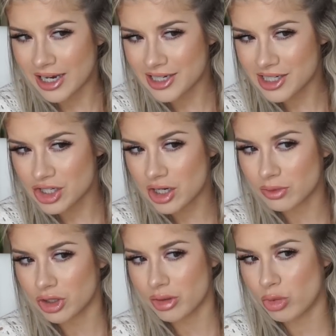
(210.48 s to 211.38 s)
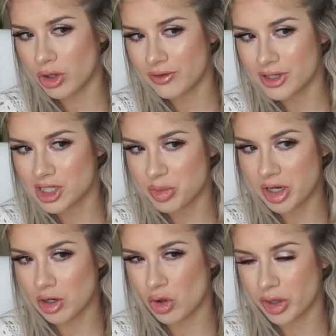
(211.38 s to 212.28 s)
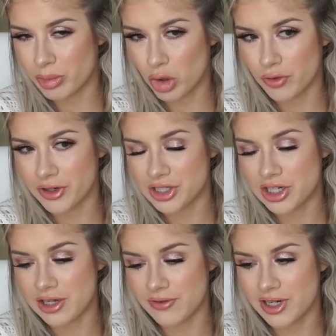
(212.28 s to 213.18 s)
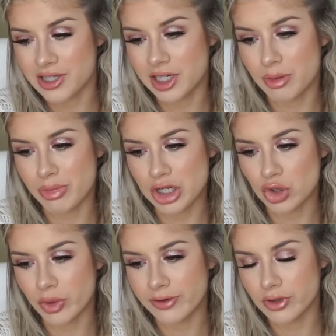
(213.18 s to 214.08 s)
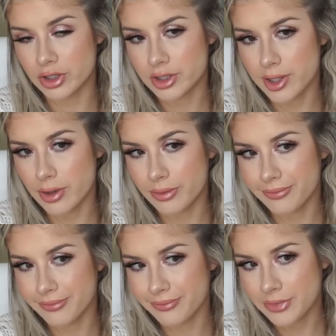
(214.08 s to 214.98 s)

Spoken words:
I guess that's not really the point of this, to make it all like perfect and even. It's like a beach waver, so.